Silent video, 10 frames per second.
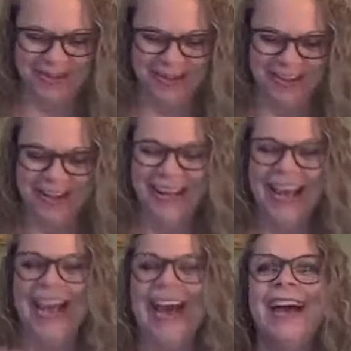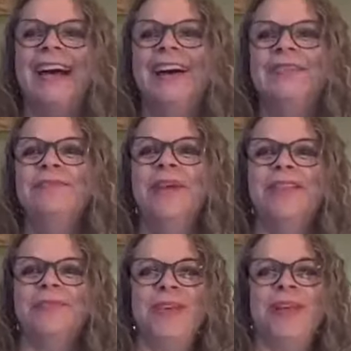up here.
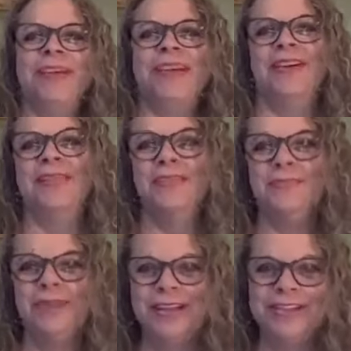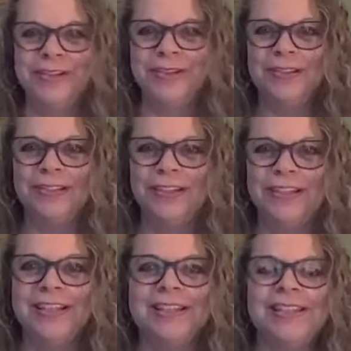Mother Mary over my shoulder.
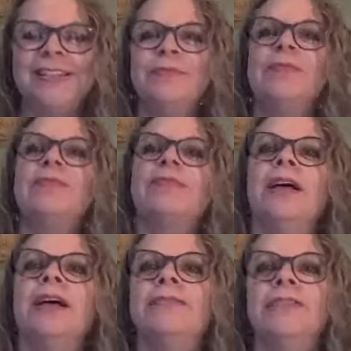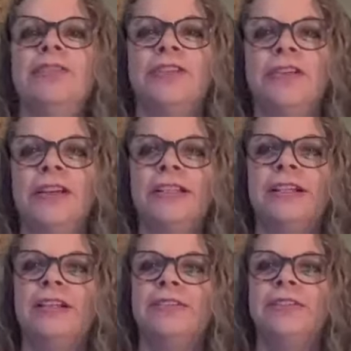This is the most, I'll have to show you guys a
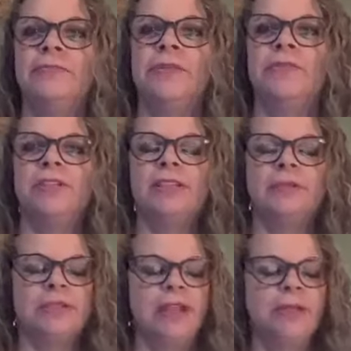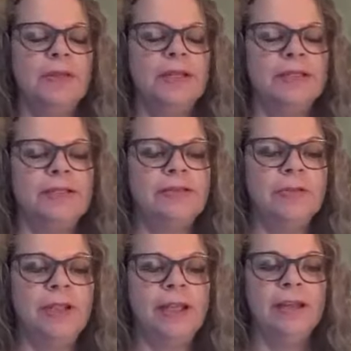close up of it sometime because it's
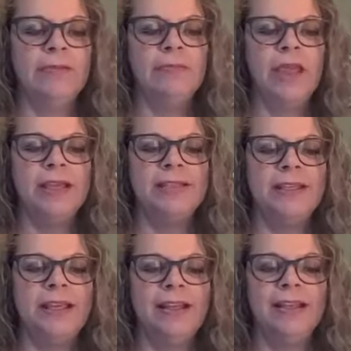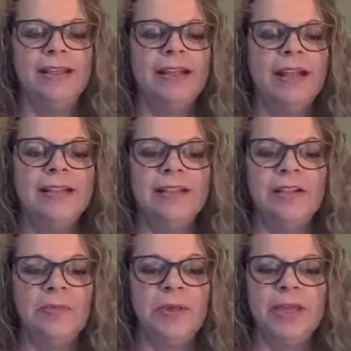really an amazing
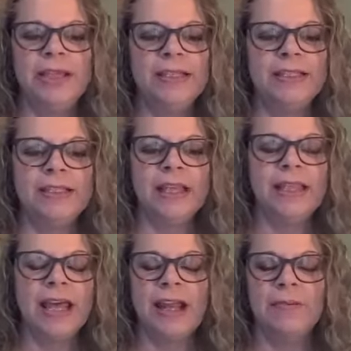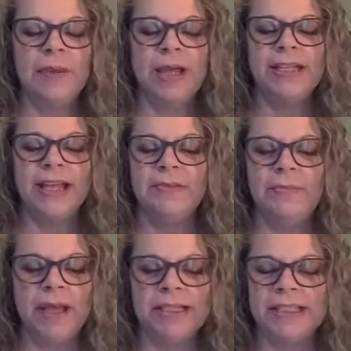little piece that I bought down in
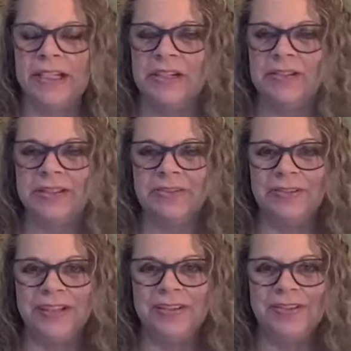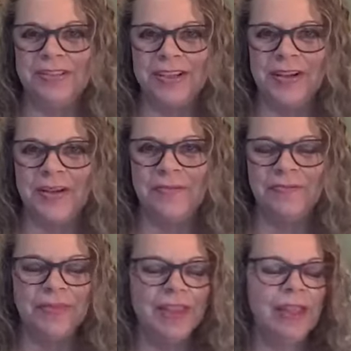Mexico several years ago.
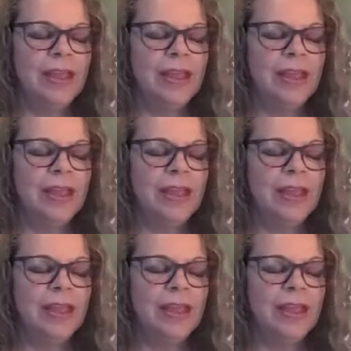